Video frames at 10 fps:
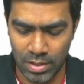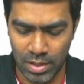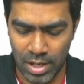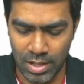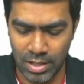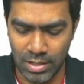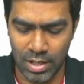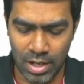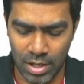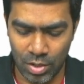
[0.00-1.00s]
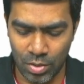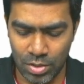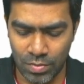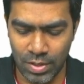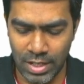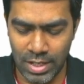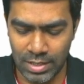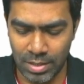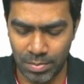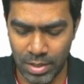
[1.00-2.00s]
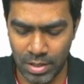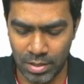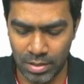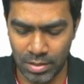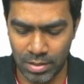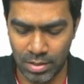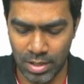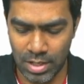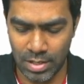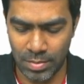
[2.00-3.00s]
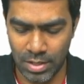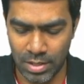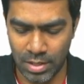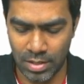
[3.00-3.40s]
and these arterioles will disappear ultimately.